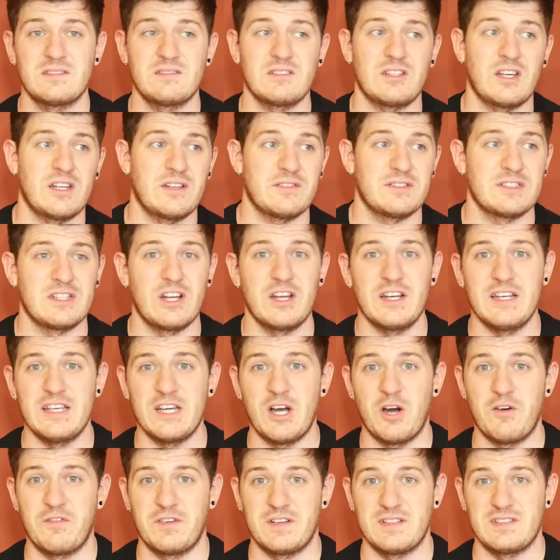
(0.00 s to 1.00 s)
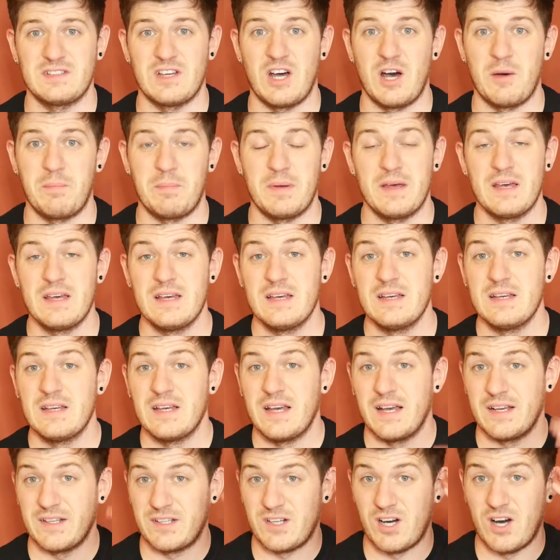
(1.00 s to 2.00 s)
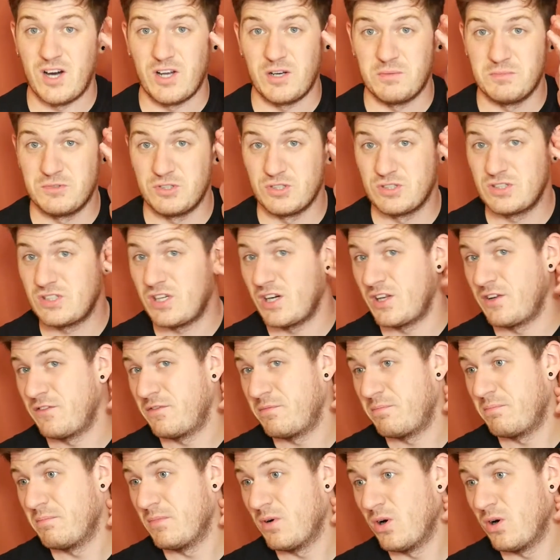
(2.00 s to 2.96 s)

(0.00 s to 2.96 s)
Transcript: kind of slightly over the top, and caught him just kind of